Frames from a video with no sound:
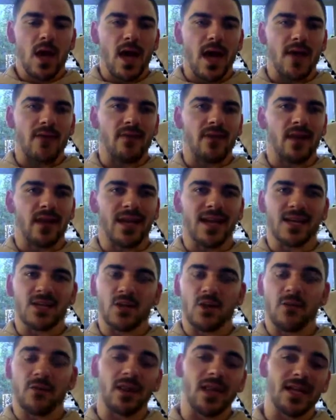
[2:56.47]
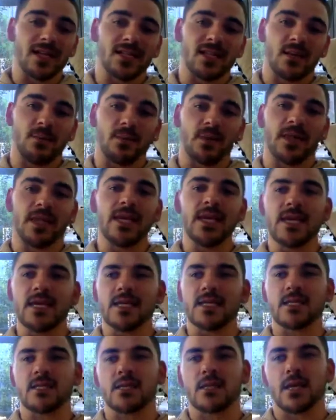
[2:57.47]
And then I guess over the last couple of
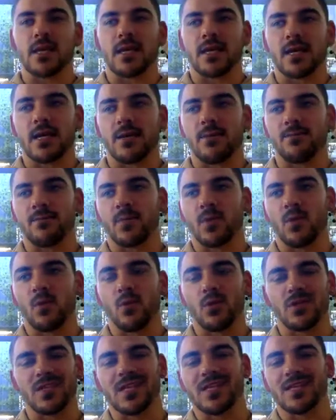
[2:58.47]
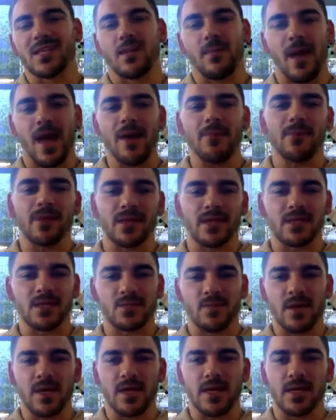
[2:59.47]
years, what's ended up happening has
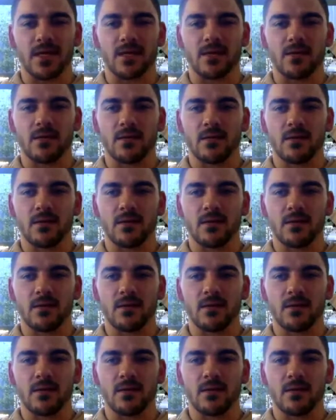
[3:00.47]
been